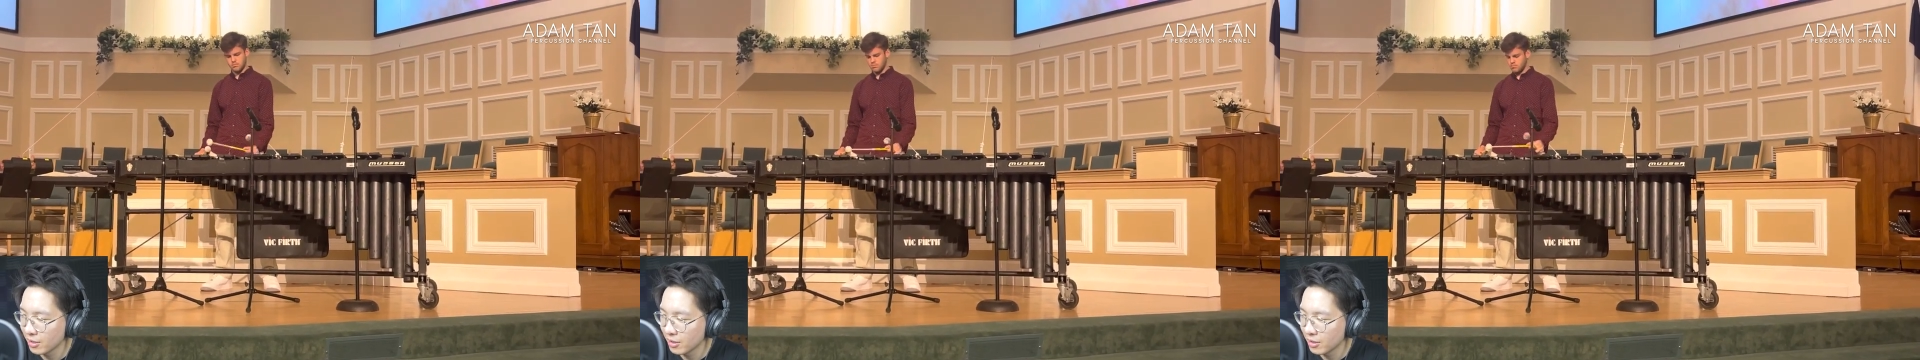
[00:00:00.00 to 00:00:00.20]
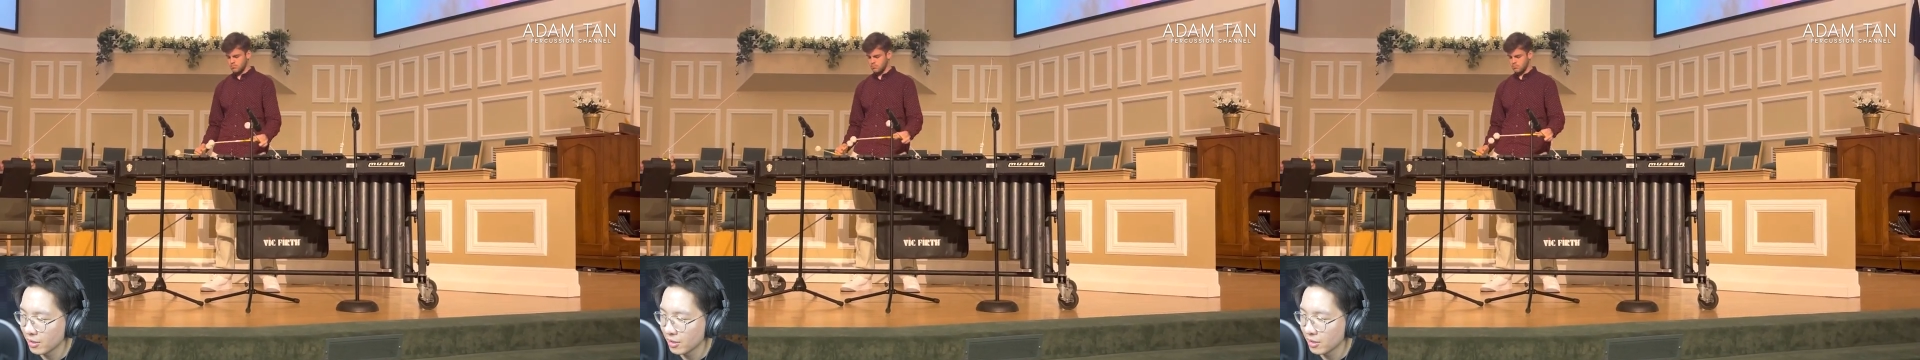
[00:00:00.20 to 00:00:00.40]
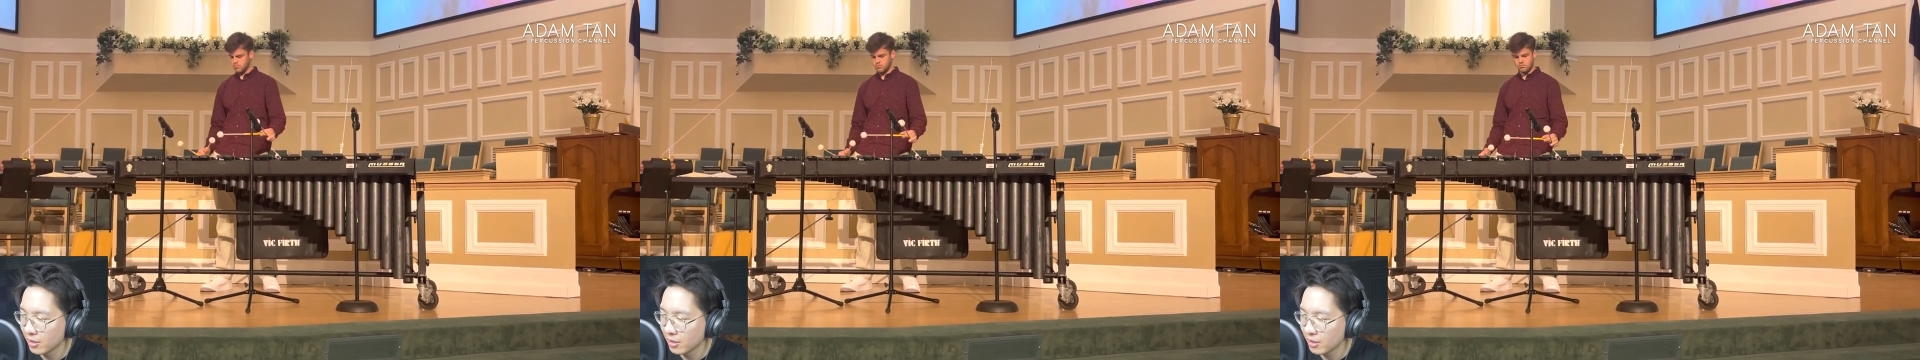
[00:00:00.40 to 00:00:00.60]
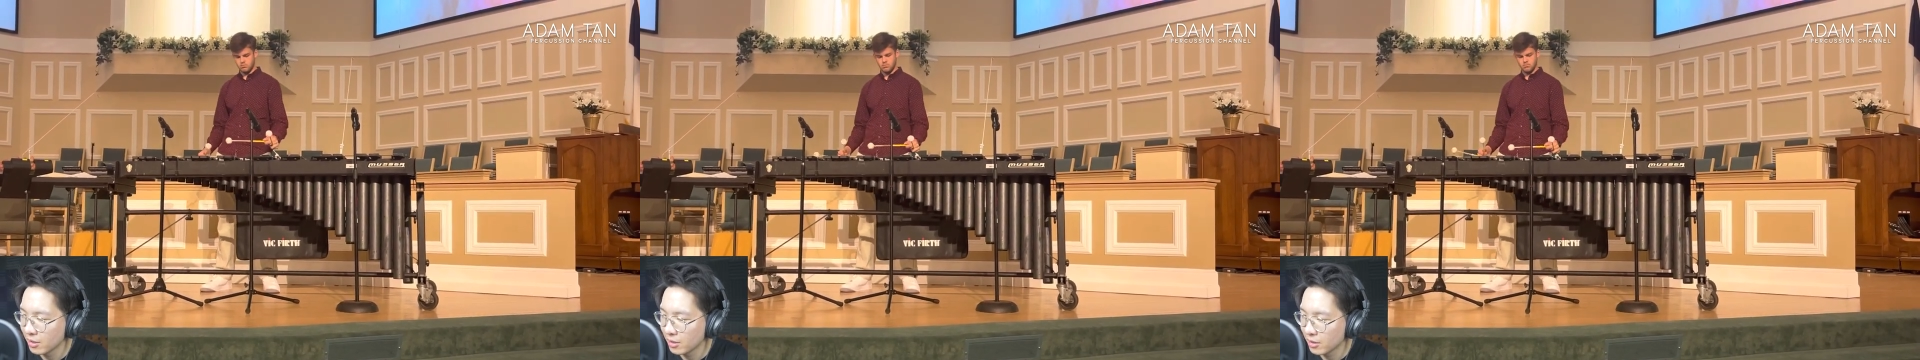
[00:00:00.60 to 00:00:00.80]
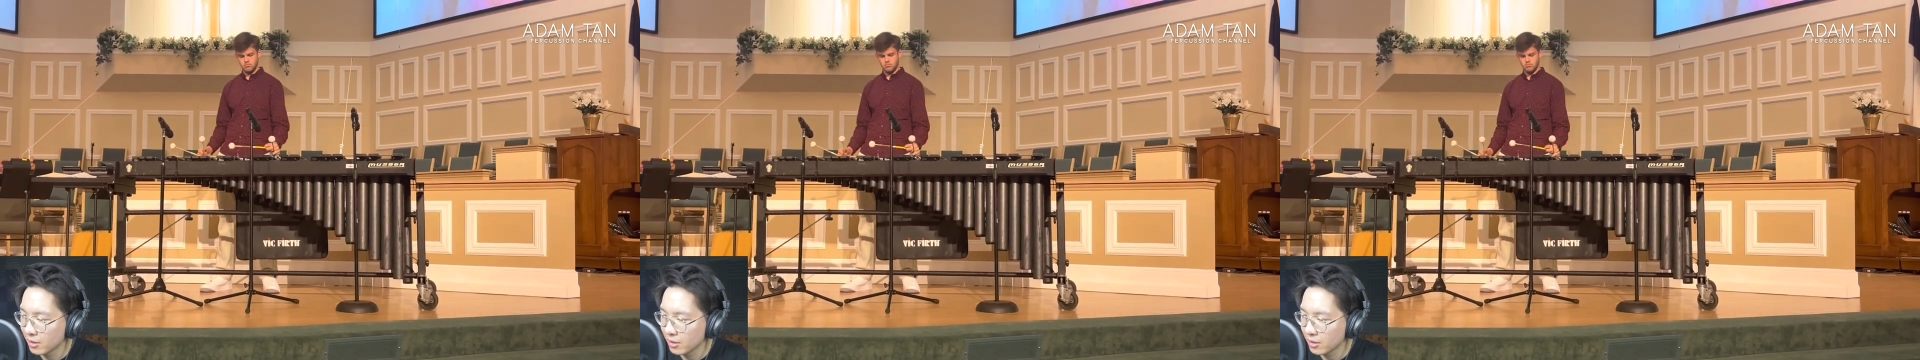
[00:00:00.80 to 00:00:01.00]

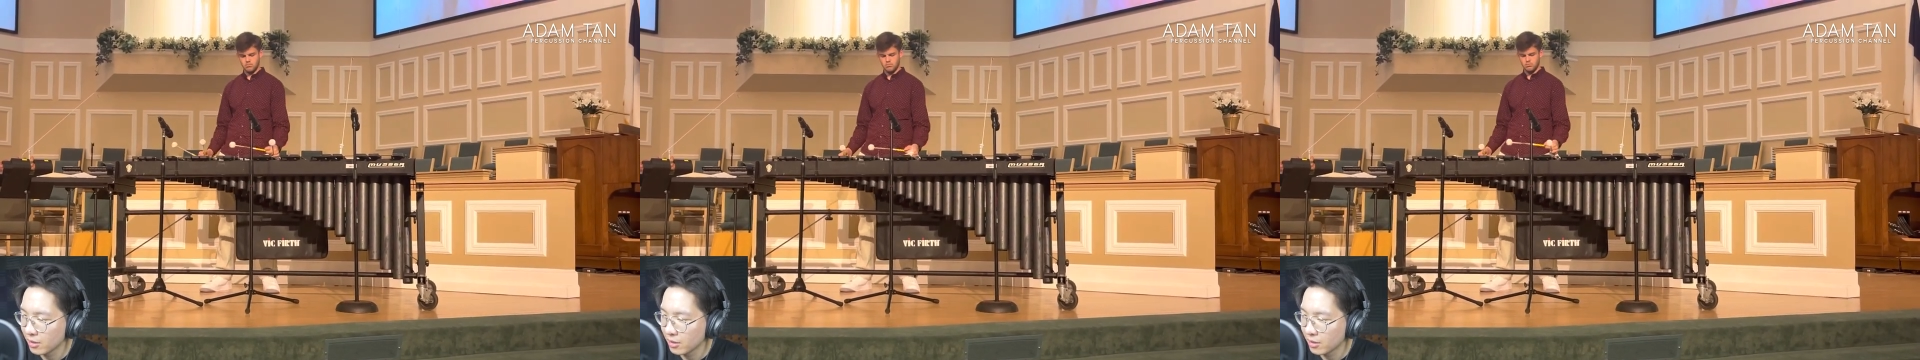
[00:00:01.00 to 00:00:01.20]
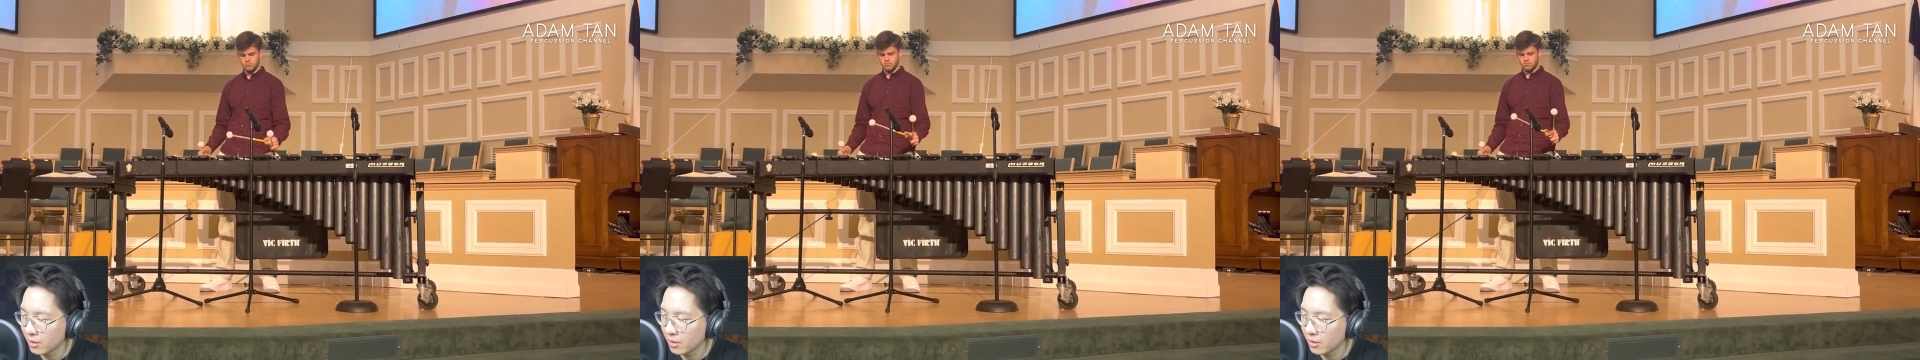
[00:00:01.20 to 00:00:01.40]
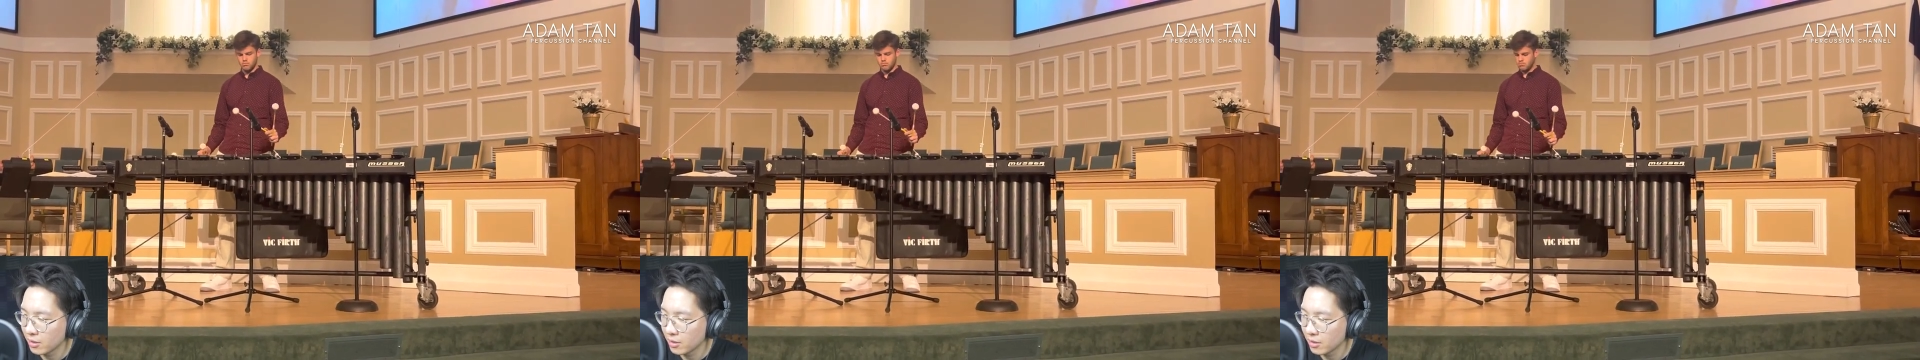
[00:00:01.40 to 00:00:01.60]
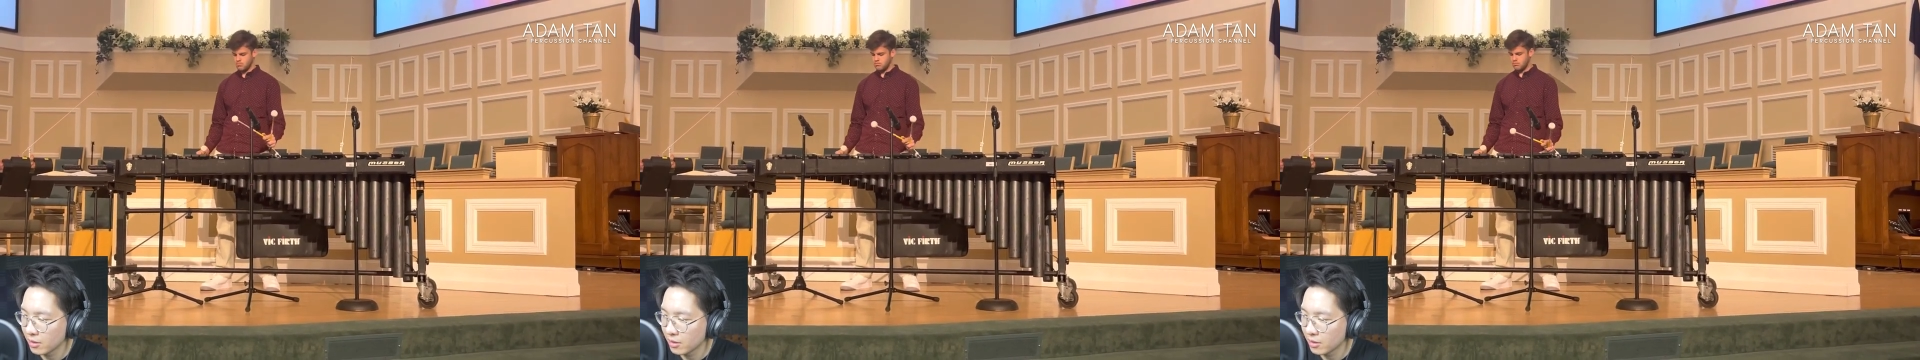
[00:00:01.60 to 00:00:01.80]
(no one is talking)